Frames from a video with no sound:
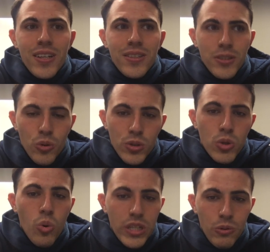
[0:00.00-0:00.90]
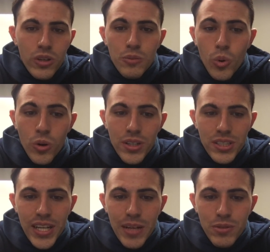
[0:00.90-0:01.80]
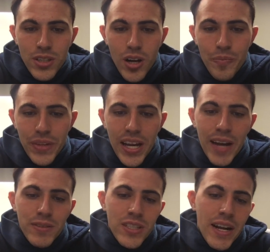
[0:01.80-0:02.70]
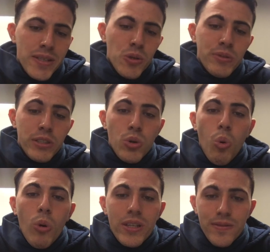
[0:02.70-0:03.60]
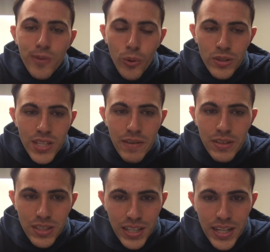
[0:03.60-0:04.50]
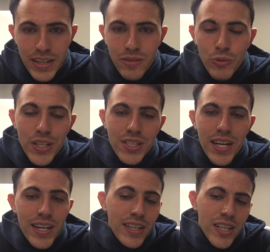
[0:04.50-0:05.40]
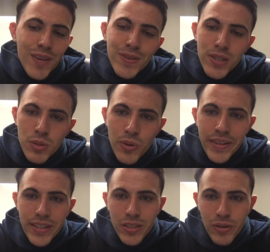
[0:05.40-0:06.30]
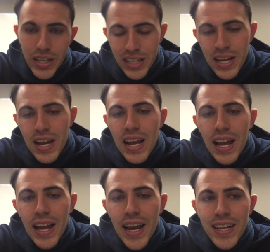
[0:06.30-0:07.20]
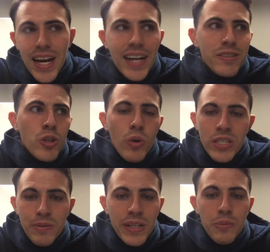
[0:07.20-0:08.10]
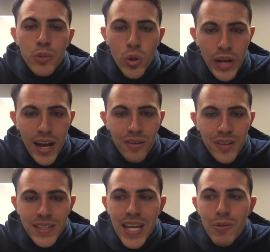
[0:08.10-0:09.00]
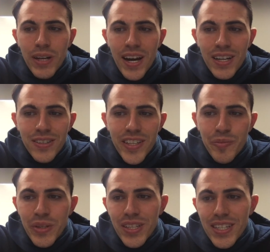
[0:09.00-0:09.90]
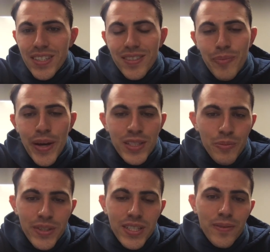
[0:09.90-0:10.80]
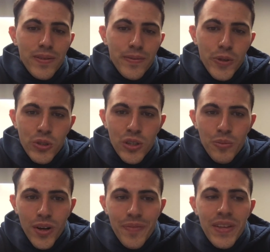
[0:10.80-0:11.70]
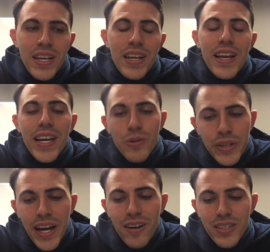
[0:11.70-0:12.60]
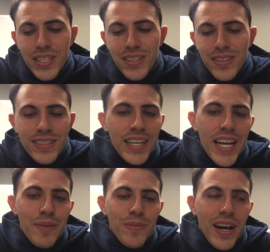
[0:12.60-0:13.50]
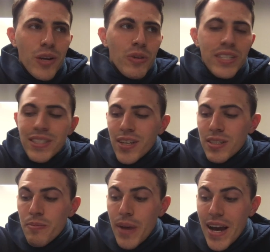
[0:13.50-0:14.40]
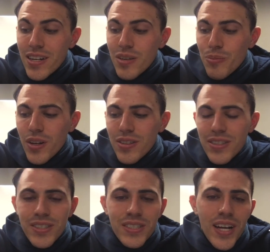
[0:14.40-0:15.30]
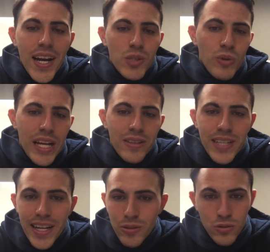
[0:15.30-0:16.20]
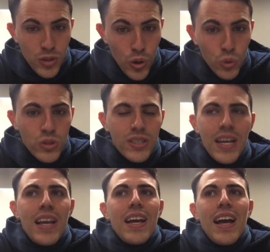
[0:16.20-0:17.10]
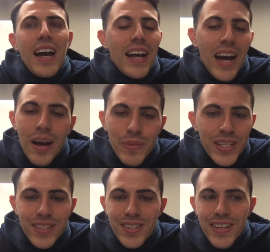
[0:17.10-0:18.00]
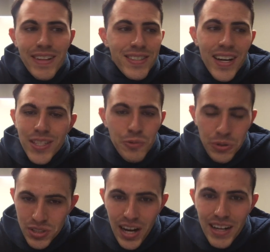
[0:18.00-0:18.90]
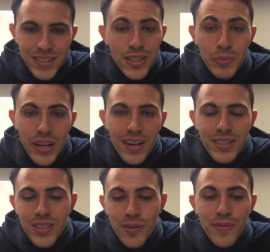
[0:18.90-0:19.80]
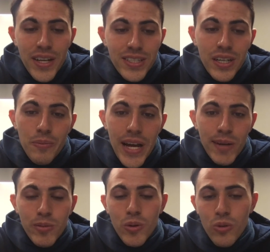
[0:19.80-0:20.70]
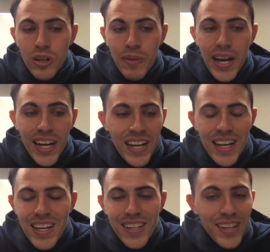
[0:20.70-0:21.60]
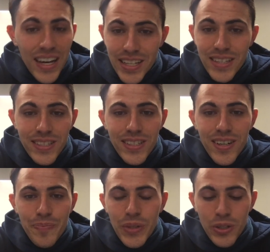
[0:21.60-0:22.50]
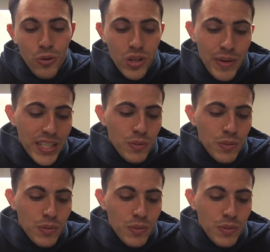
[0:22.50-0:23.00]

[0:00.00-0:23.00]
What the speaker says: to score 21 or more in this game. So I have the Giants losing 24-17, which, hey, that covers the spread. That's great. And I just don't want to see them get blown out. Like, that would kind of leave me, like, pessimistic for the future. But in reality, this game, I don't want to say doesn't matter, but the Giants without Daniel Jones, I mean, it's not the real Giants, let's be honest. So facing a backup quarterback, a lot easier. Your quarterback's